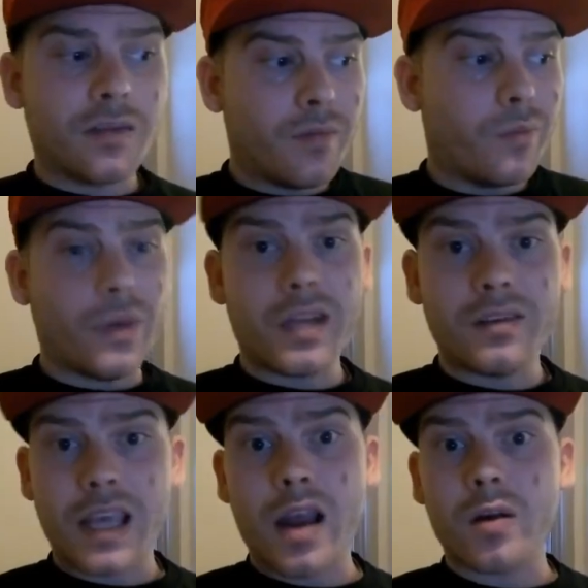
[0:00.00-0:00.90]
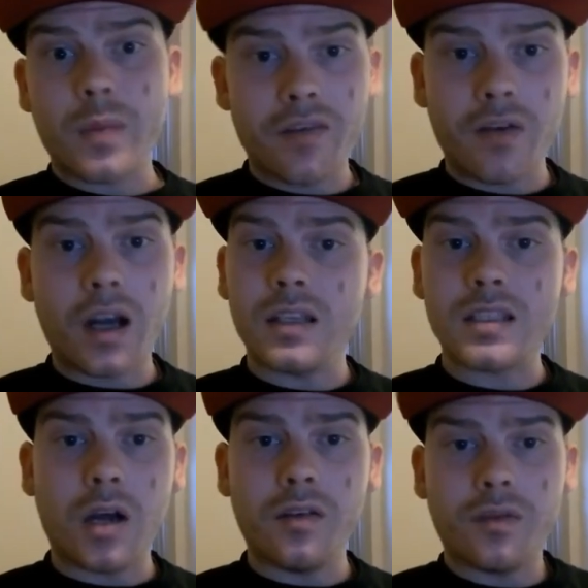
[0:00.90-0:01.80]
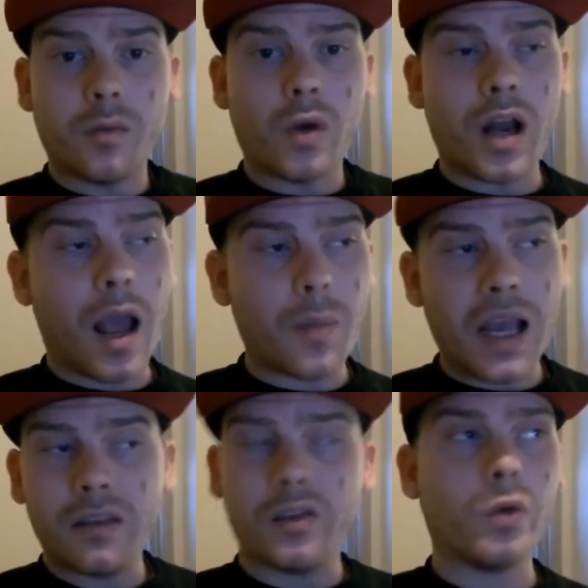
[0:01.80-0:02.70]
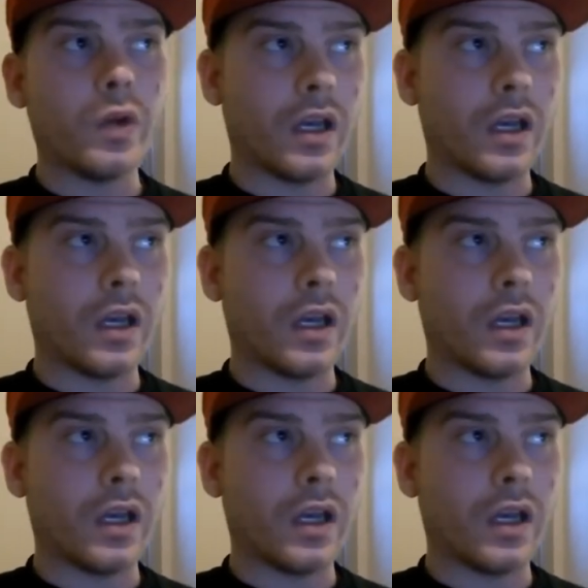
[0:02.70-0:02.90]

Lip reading: been scared of my fucking self and what I might do,